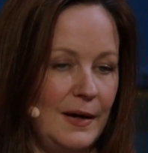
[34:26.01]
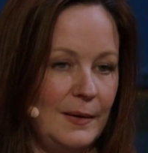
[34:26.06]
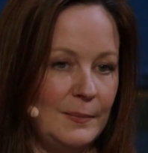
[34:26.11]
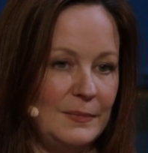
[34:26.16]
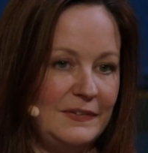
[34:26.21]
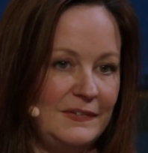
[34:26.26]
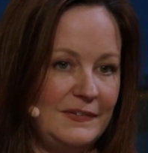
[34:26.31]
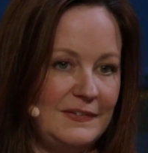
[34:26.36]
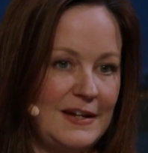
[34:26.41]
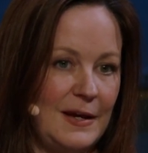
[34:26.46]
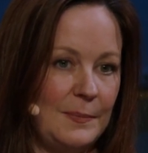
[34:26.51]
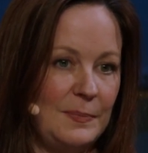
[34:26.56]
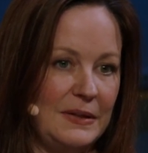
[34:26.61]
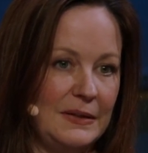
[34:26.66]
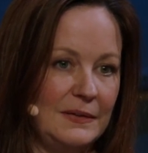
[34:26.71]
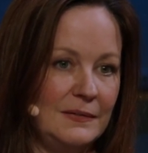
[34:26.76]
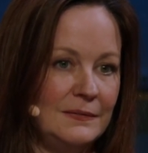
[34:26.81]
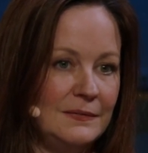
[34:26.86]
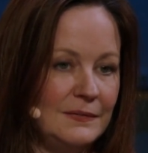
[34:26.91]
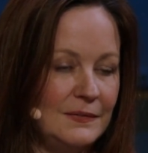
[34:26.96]
step
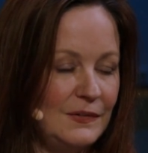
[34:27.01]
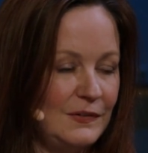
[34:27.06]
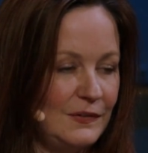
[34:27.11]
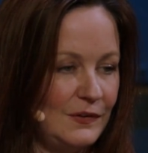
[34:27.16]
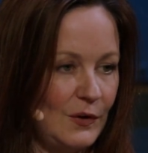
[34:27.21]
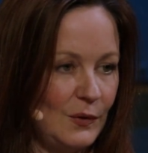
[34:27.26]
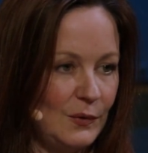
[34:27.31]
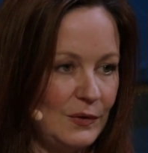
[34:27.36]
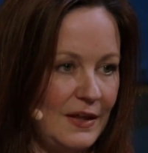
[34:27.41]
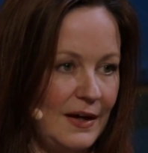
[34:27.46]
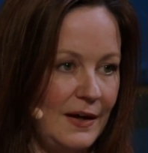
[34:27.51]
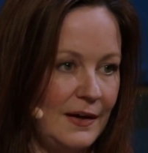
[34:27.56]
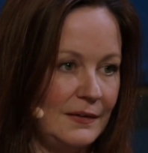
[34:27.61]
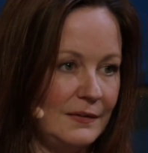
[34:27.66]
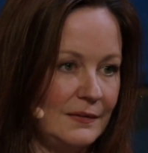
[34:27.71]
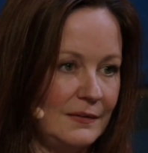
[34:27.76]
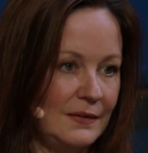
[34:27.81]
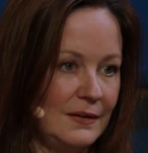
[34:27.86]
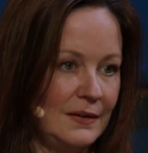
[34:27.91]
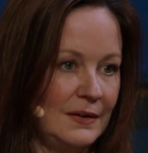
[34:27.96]
in so that
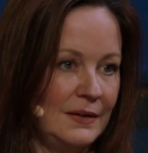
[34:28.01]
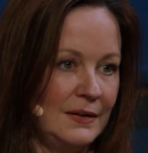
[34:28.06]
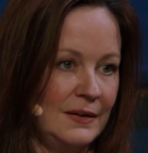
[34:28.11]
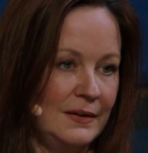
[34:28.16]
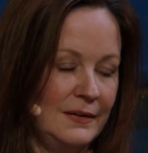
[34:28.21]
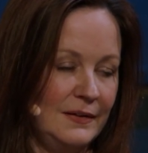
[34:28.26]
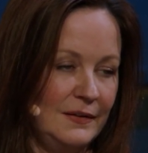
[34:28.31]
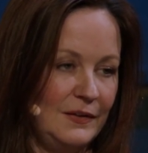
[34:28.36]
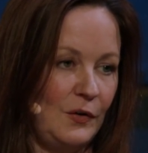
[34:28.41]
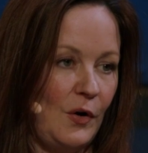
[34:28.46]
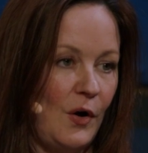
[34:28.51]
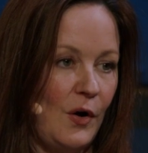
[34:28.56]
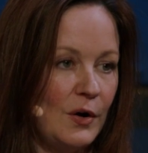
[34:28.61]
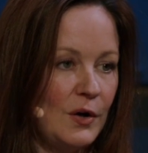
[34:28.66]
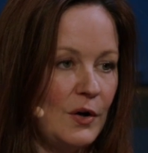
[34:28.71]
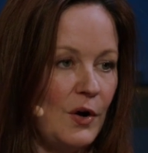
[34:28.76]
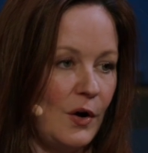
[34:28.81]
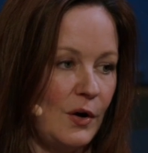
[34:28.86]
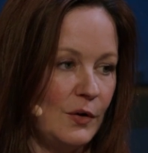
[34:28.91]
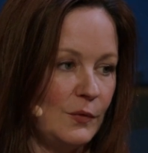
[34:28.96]
there are
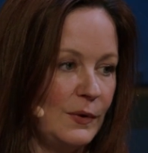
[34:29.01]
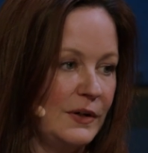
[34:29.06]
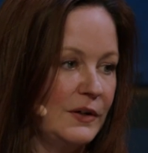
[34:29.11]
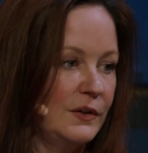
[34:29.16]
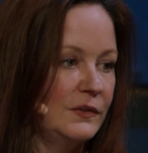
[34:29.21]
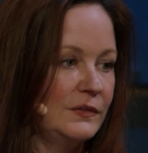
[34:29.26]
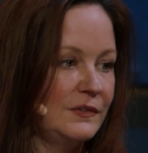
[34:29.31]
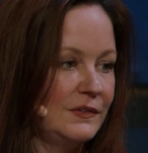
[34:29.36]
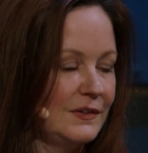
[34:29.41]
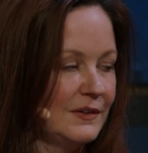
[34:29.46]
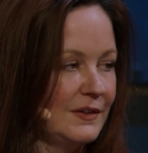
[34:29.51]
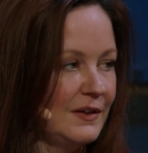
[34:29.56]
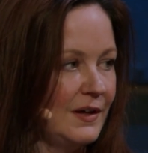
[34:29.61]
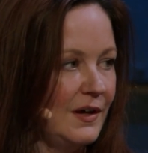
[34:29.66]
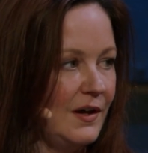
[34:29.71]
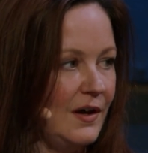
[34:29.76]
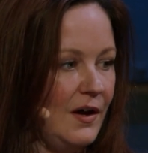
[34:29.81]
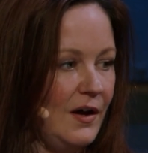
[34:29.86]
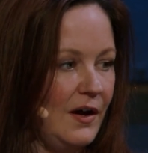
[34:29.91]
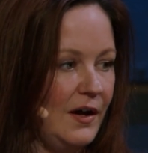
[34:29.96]
guardrails
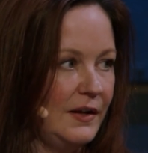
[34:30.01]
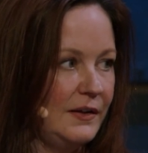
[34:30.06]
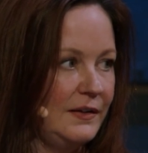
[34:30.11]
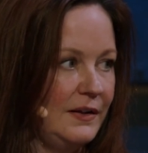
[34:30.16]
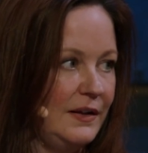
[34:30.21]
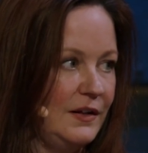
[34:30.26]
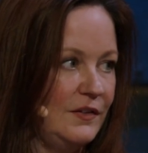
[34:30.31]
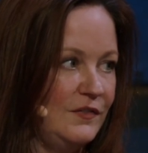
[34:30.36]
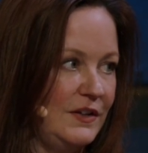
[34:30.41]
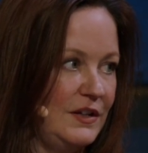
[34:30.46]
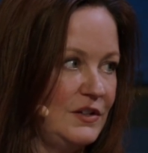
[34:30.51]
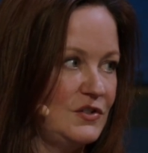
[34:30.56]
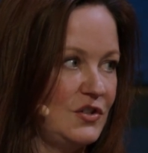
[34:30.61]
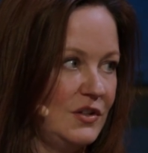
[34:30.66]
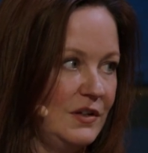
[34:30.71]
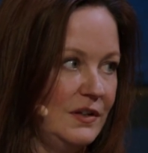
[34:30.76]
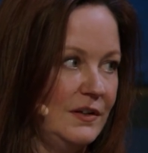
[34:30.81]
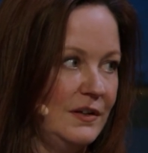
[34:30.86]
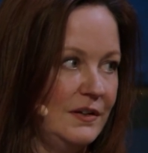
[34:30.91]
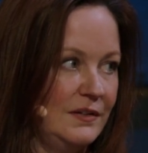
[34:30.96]
on
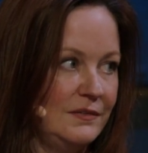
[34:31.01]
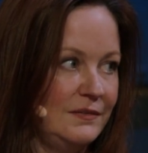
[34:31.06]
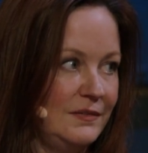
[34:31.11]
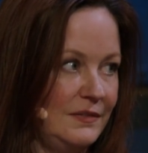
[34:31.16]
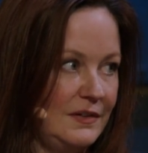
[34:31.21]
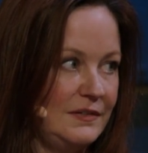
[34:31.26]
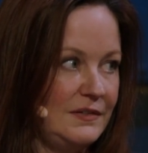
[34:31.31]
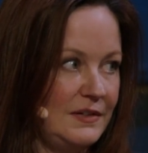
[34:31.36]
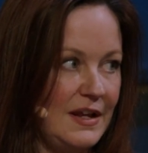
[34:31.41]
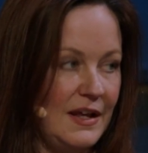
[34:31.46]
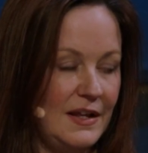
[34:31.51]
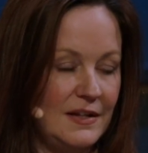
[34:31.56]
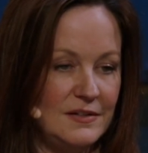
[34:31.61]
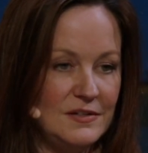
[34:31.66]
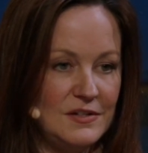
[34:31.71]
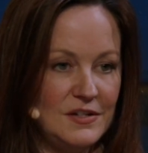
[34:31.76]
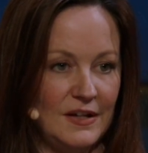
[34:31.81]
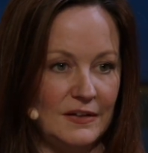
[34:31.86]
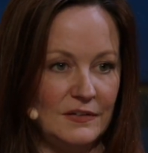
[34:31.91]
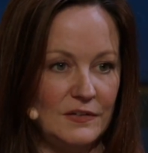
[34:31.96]
innovation and
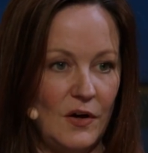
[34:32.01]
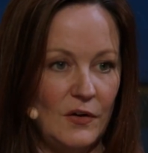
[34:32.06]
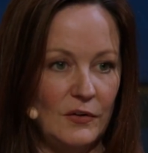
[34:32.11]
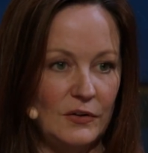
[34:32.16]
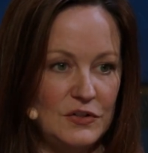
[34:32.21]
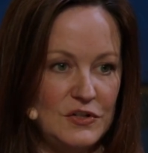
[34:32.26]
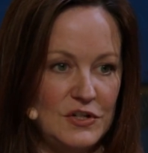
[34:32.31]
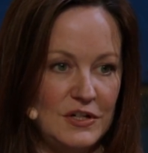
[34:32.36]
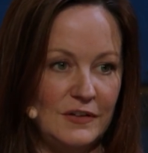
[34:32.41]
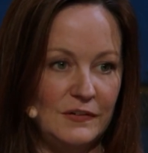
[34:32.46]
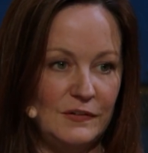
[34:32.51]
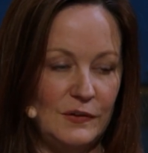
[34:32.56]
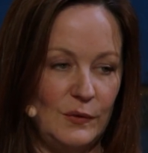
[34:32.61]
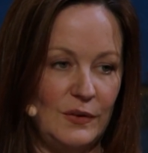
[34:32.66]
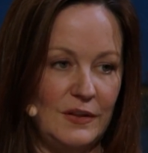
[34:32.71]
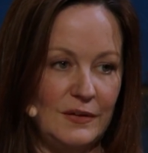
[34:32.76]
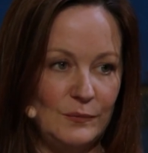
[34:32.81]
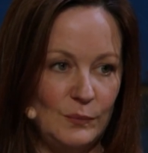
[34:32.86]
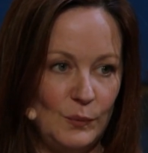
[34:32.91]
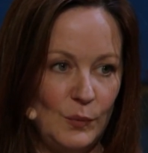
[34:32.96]
technology, so
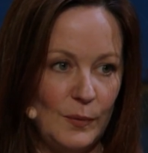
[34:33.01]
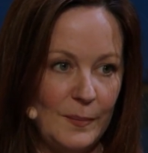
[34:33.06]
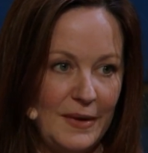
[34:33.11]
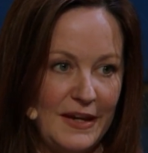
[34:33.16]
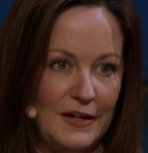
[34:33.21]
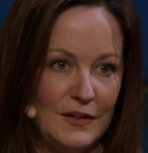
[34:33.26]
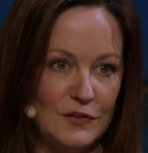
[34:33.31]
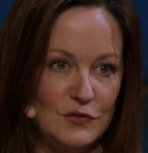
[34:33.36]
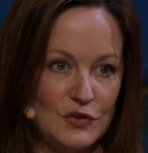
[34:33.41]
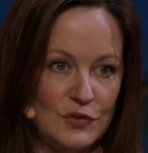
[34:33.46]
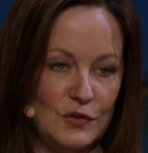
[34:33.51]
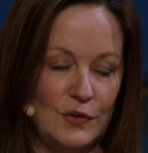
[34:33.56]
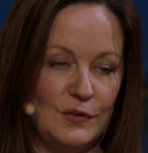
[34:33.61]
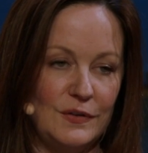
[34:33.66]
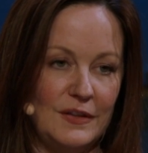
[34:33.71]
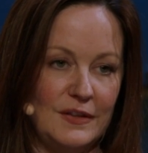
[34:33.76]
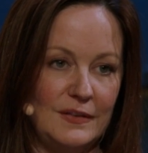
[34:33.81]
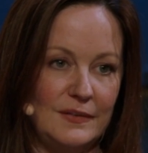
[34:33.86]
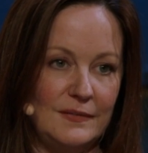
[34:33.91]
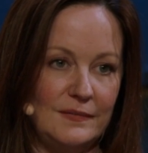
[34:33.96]
that we're making sure
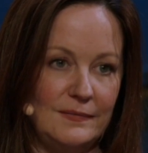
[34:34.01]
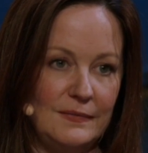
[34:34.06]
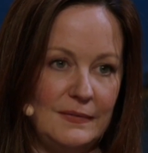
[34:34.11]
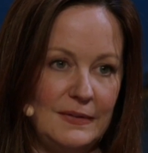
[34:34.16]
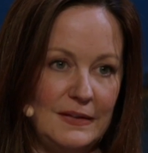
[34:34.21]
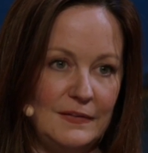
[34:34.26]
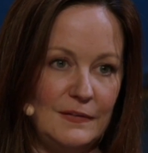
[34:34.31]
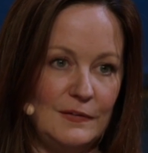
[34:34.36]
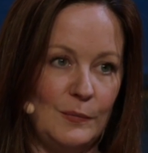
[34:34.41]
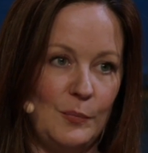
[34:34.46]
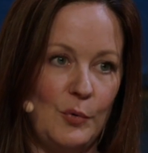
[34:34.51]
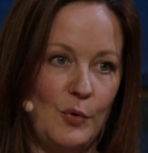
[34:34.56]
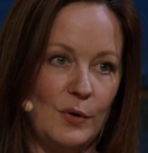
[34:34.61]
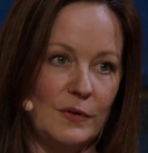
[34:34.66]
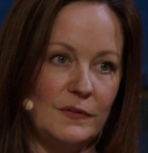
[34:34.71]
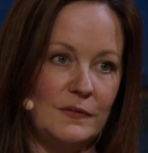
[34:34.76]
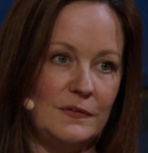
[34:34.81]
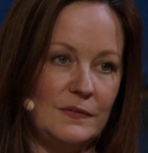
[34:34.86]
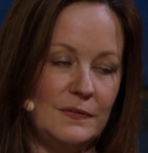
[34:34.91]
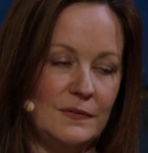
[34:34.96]
that it
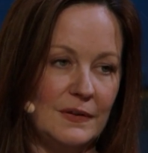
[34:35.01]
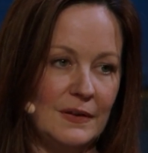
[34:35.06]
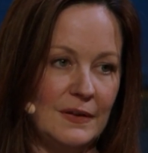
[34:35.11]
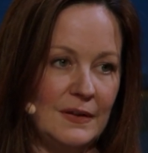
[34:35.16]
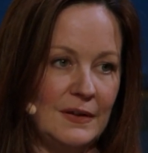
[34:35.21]
supports